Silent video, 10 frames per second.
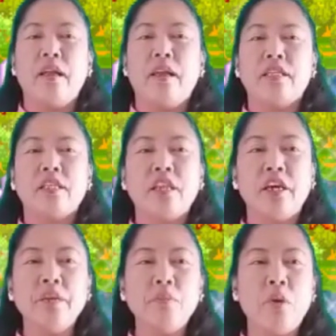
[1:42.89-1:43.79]
Let's
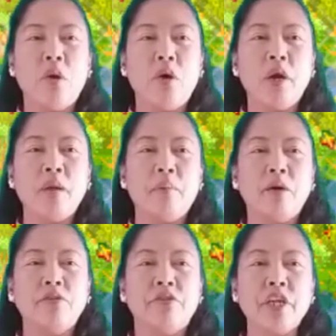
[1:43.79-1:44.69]
learn more
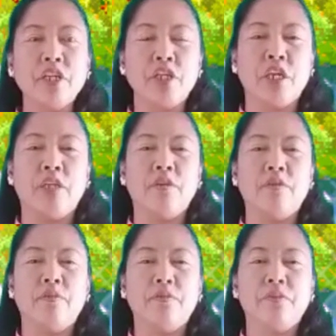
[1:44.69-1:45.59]
about friction.
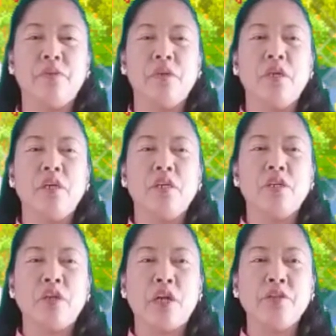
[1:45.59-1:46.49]

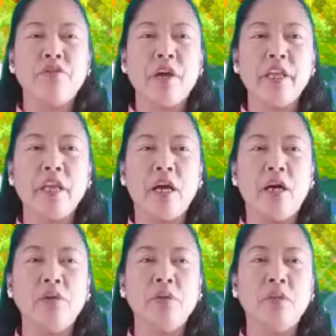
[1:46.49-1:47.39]
Try to find
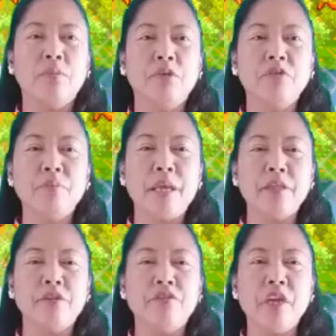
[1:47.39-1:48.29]
out the movement
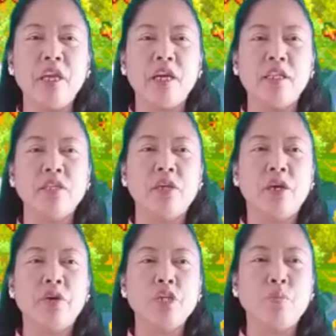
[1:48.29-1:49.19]
of vehicles
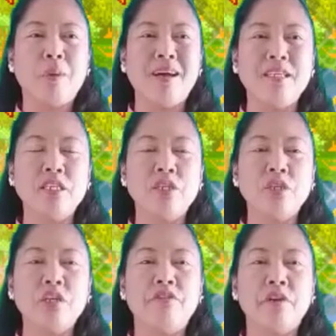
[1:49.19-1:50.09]
responds to
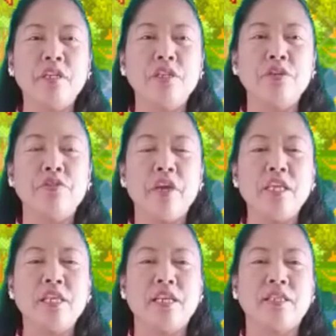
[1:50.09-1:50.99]
different
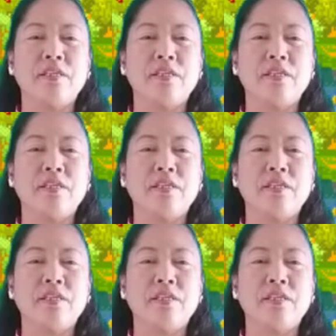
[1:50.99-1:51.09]
surfaces.